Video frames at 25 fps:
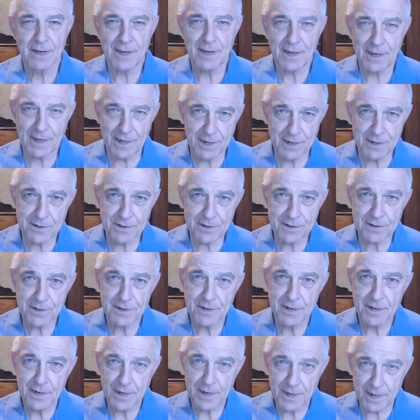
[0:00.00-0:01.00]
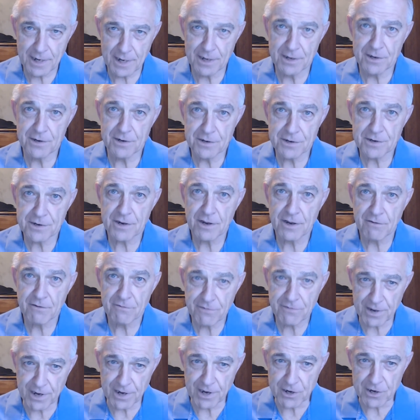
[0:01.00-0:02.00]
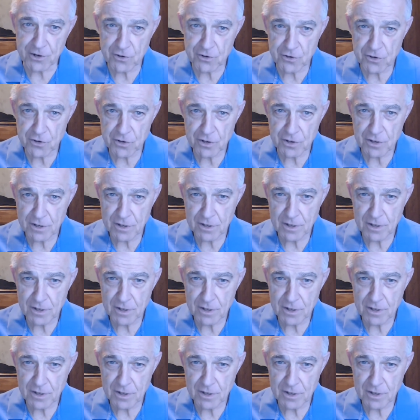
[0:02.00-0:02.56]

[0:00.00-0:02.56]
"It is finished."